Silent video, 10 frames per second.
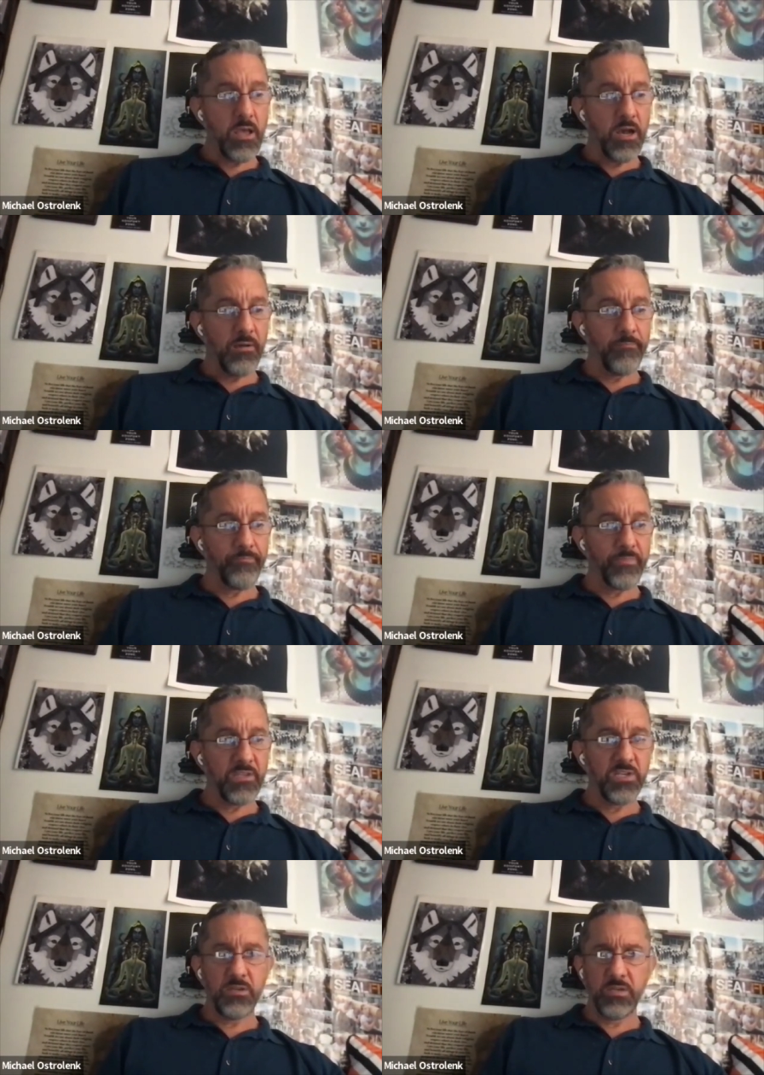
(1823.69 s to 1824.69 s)
Do
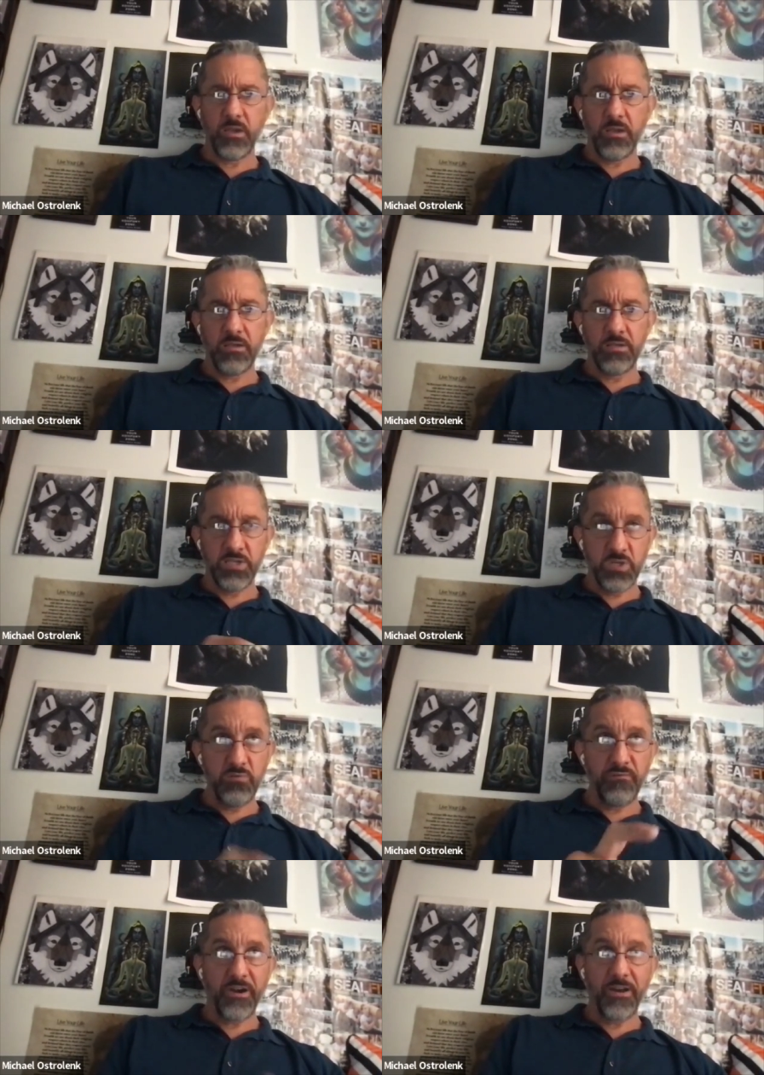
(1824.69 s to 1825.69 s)

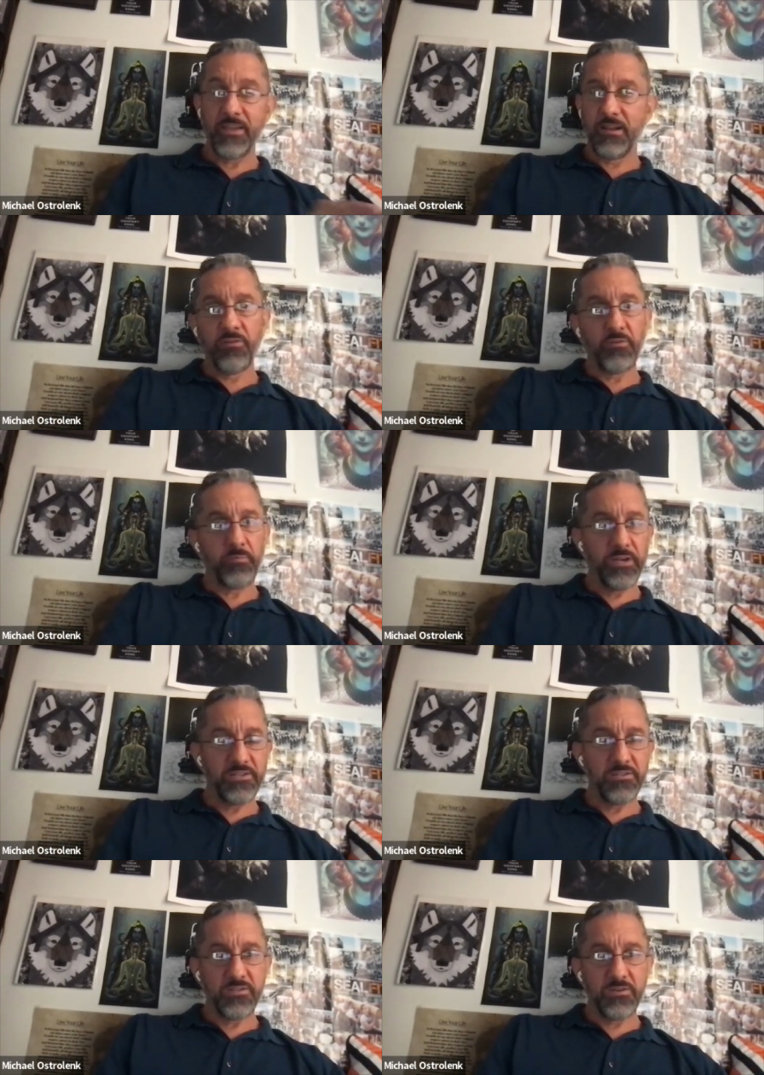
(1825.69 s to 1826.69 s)
you find that other
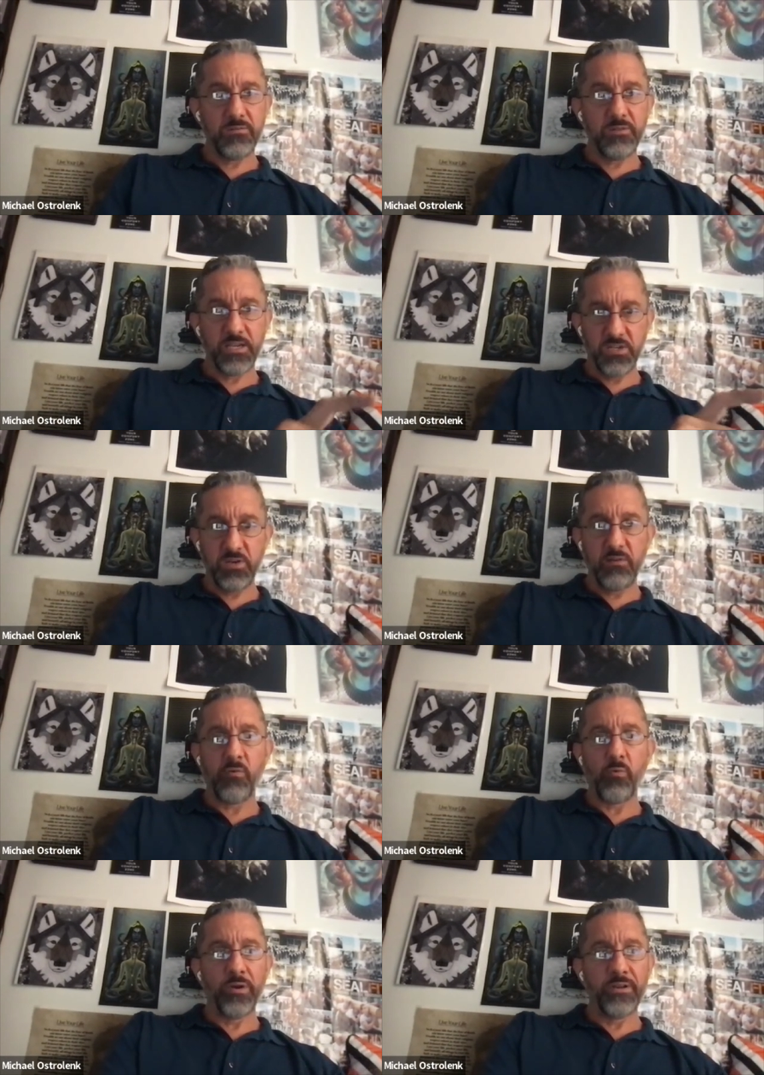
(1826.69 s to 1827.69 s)
places too? Like, do you
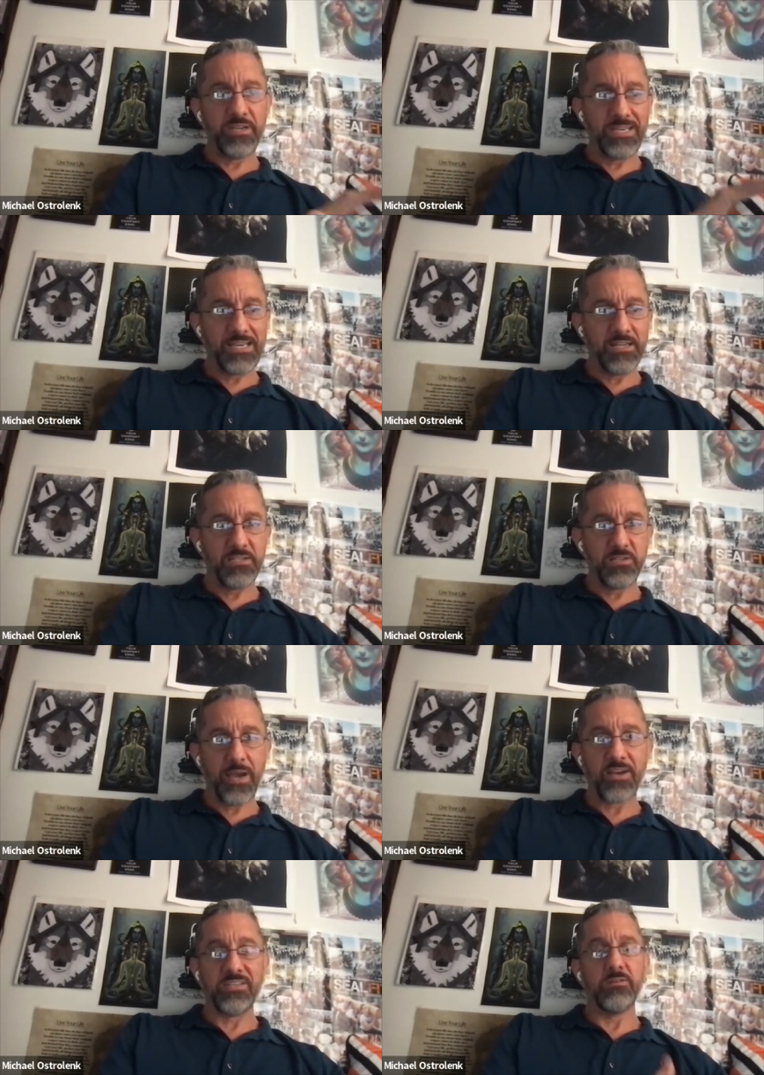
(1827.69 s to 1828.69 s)
ever run into kids
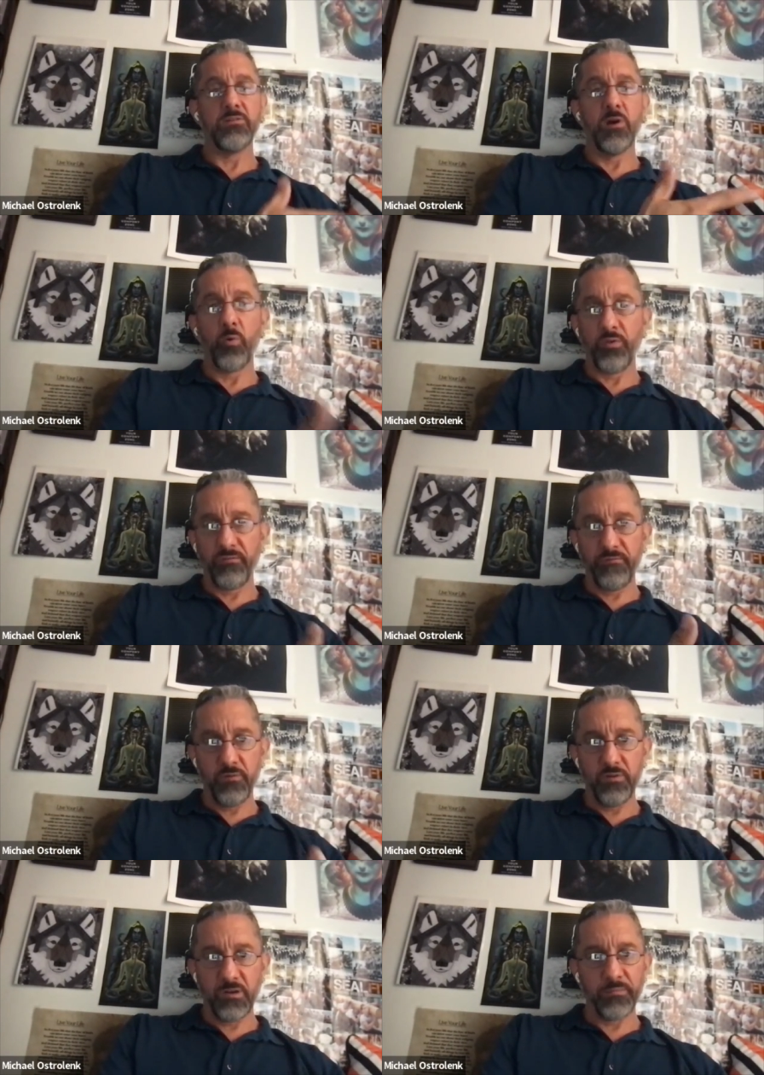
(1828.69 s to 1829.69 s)
who actually know where their
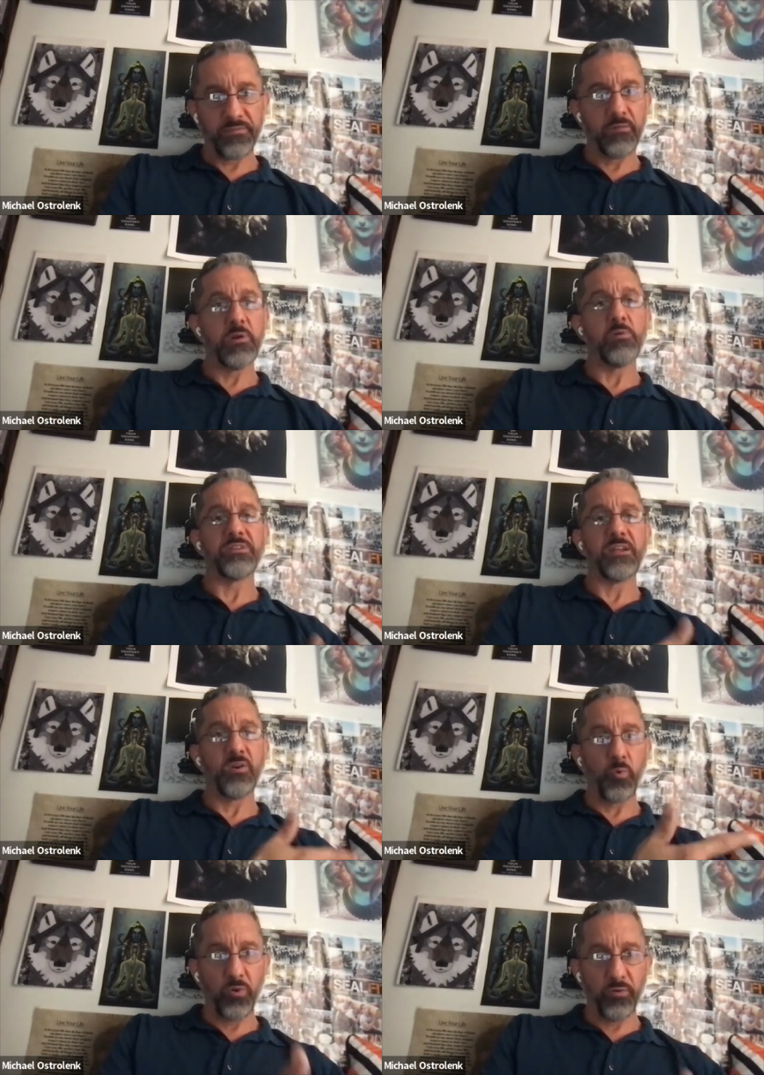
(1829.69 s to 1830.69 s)
food comes from, knows how to
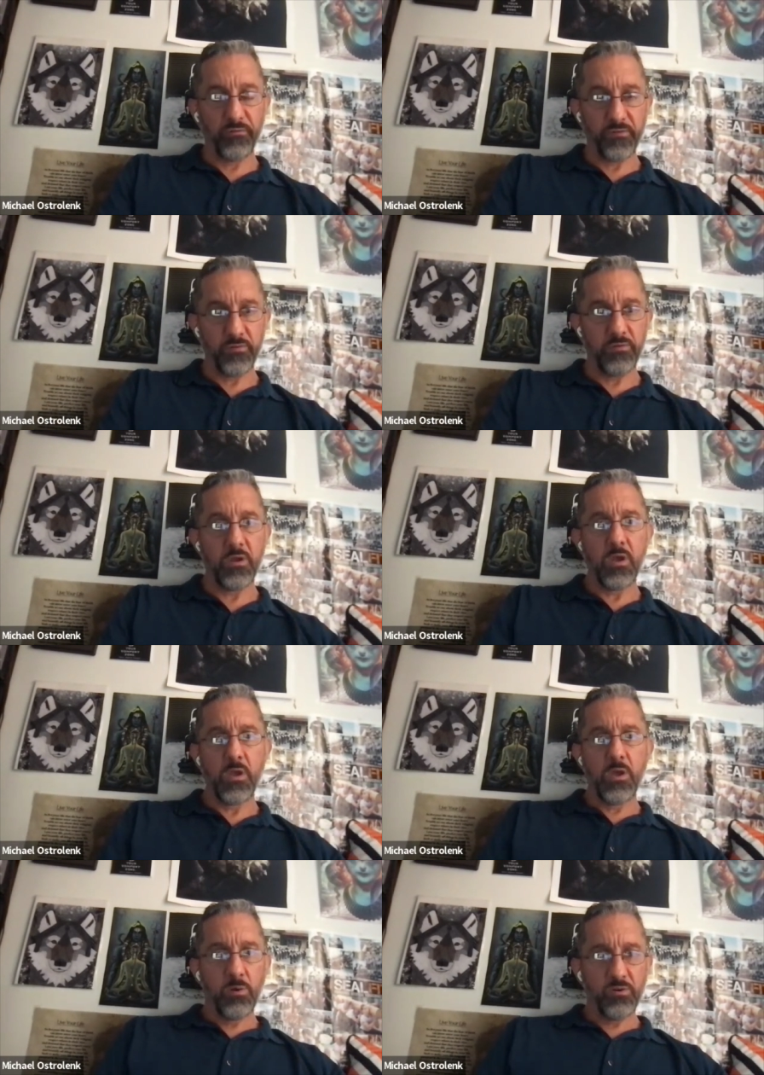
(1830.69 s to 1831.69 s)
grow their food,
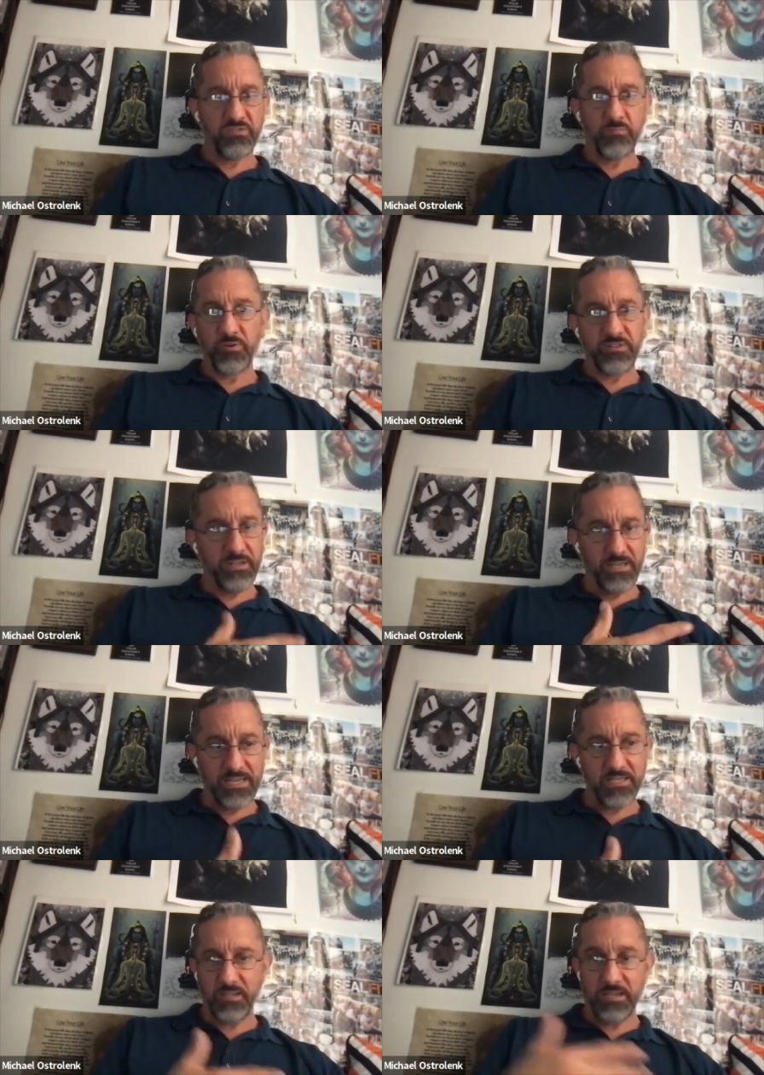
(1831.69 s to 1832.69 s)
or is it mostly
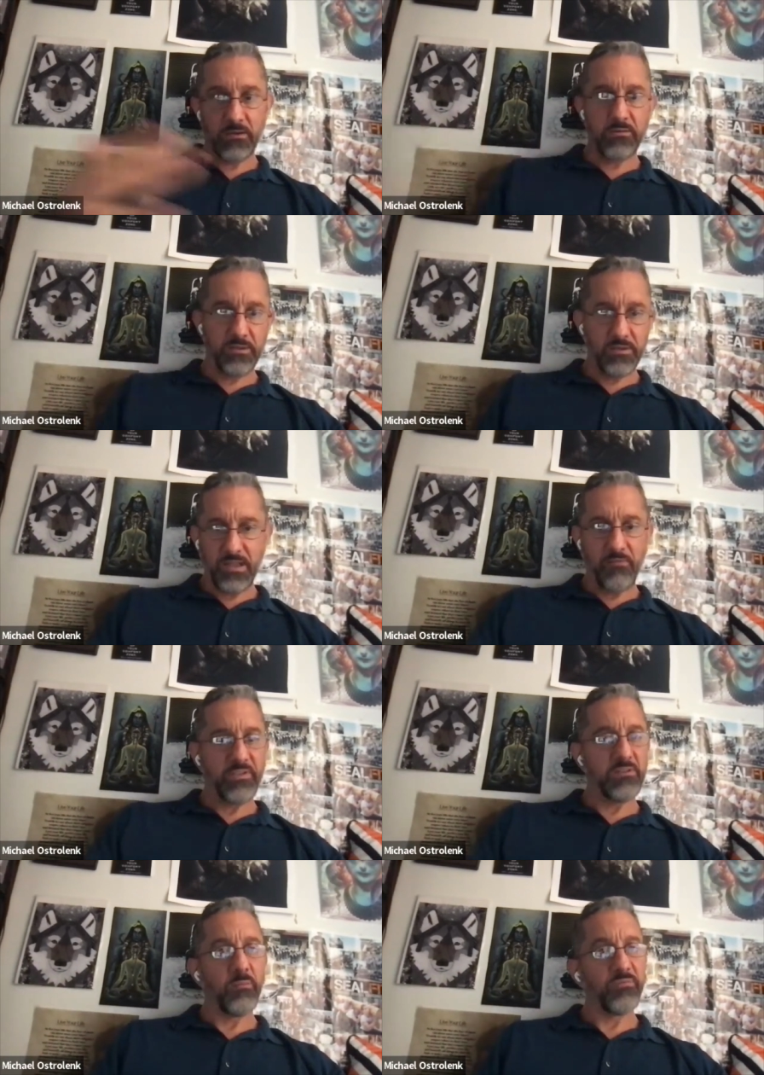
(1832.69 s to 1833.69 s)
kids like,
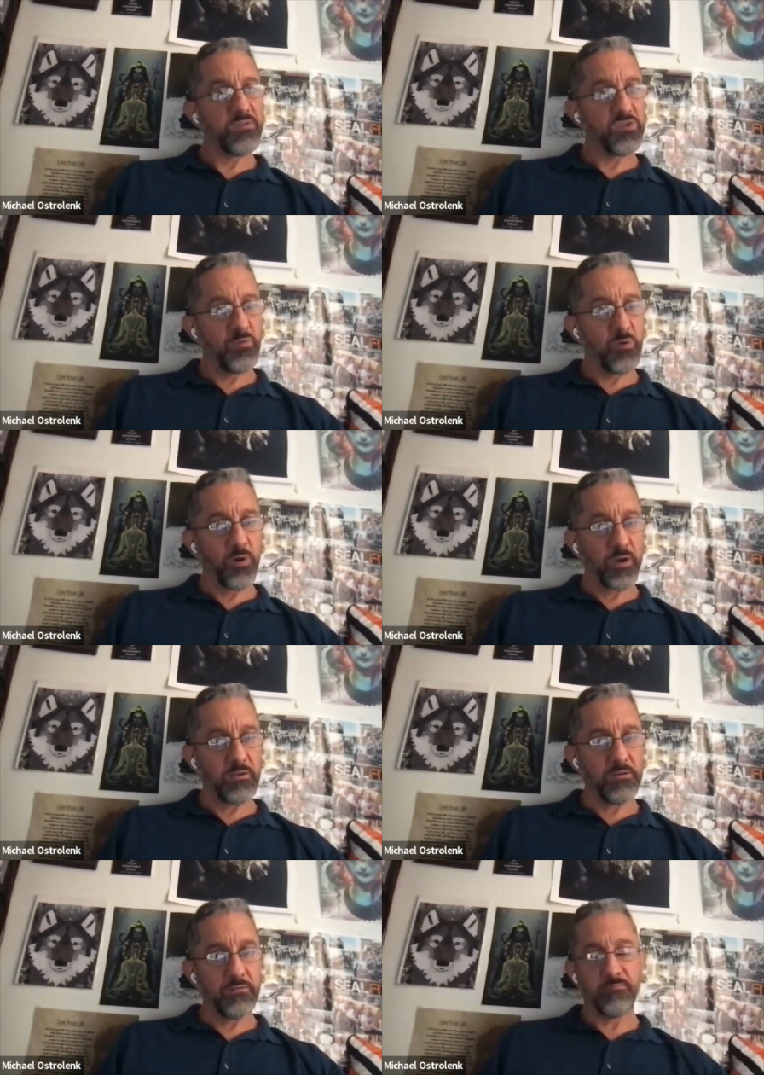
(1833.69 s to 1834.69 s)
everything comes from the supermarket?